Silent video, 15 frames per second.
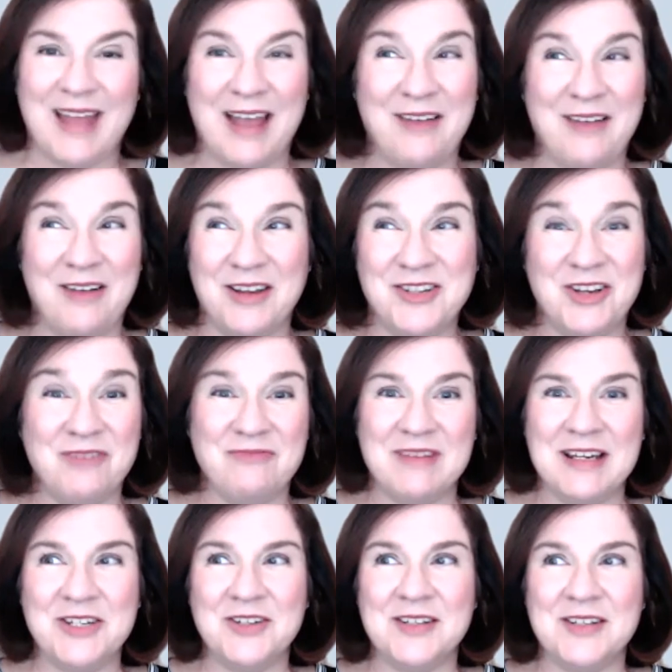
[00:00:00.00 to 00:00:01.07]
I don't
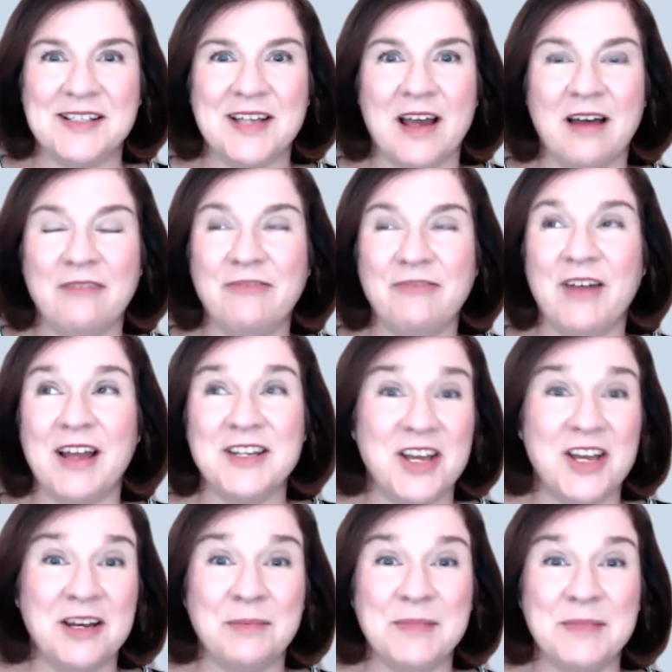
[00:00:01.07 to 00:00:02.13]
really do the stuff. I
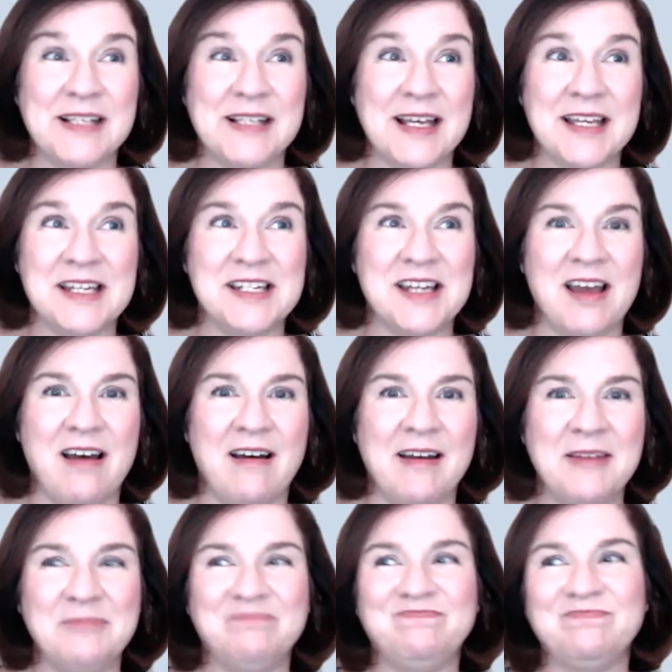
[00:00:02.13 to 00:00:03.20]
turn up the second
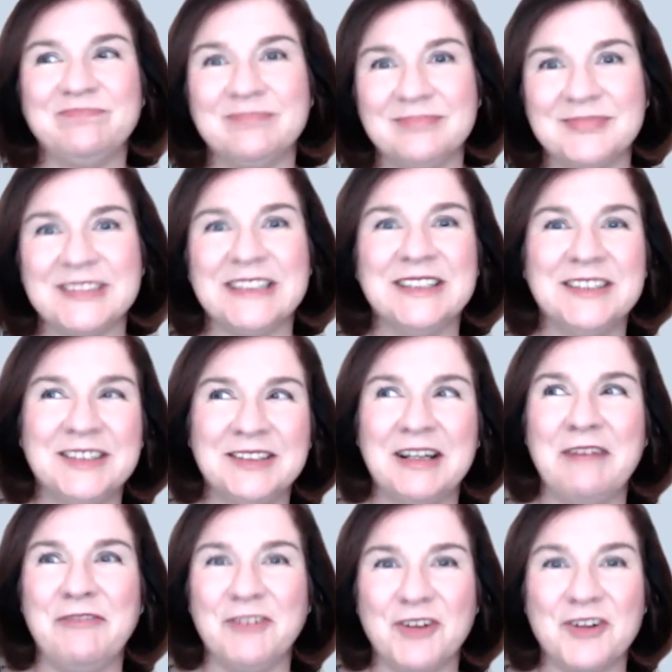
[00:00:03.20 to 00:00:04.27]
time, oh,
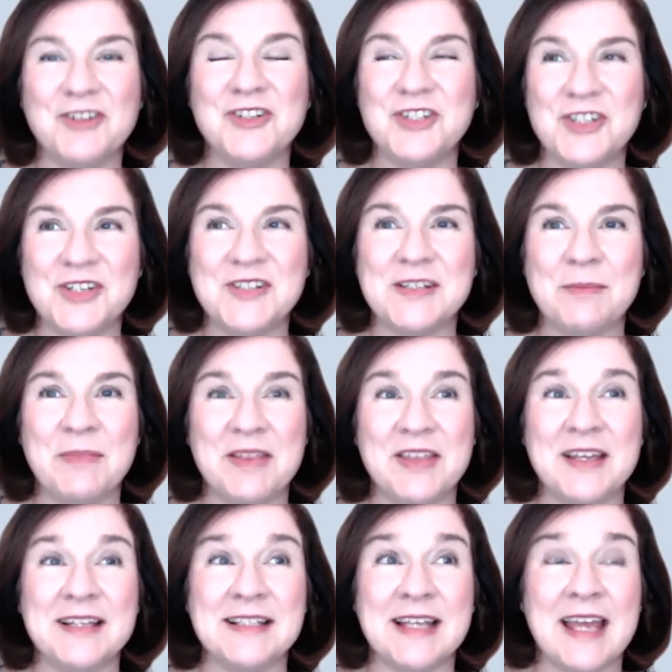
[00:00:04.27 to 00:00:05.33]
I've forgotten to do some of the
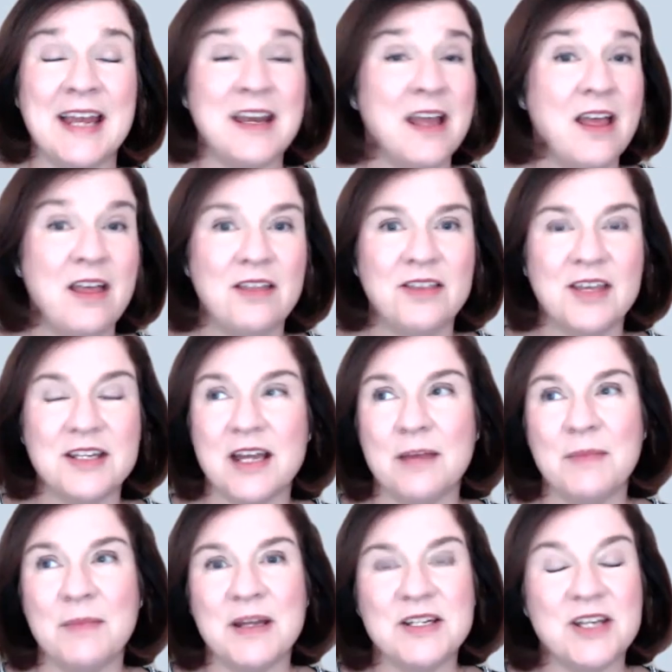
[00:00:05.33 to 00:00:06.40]
things again. Third
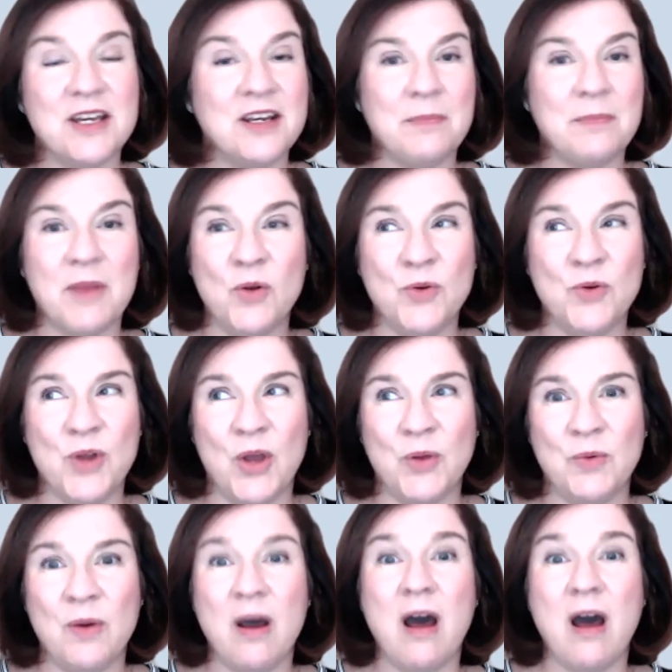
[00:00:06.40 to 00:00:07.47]
time I turn up, oh no,
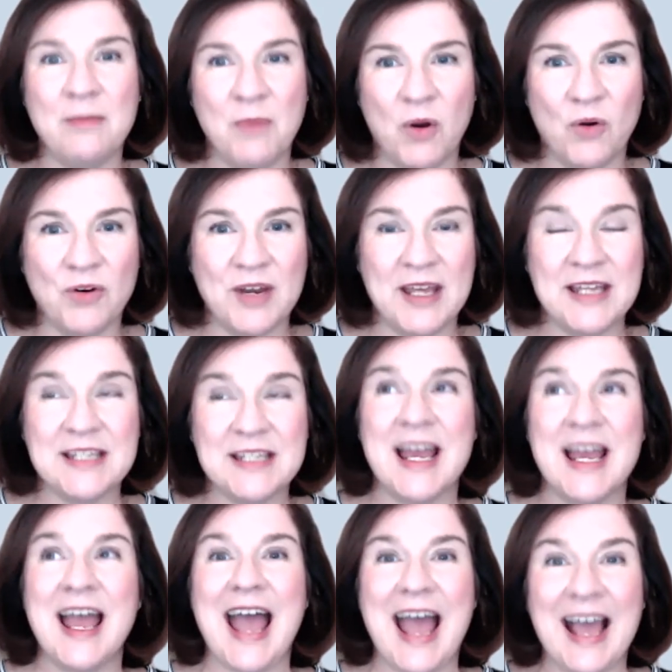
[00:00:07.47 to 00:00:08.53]
I'm on it.
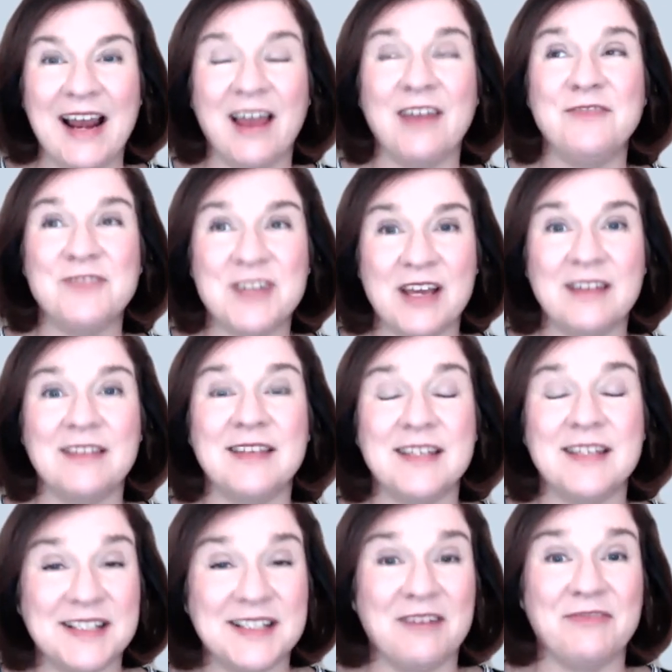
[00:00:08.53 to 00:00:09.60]
And I've done
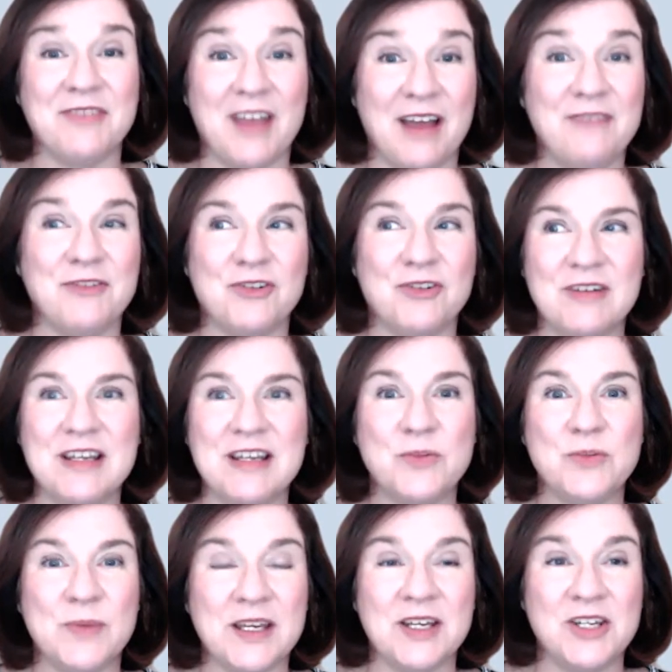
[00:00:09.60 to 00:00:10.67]
the stuff that I've agreed
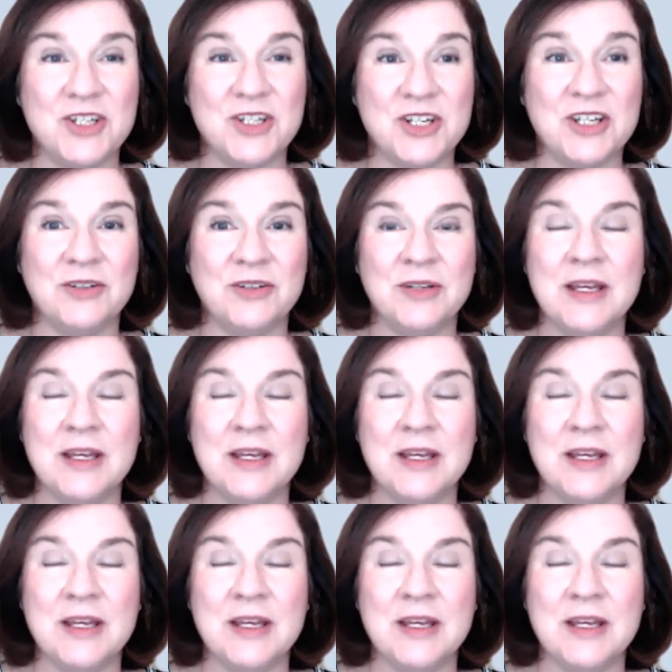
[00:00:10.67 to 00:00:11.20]
we're going to do.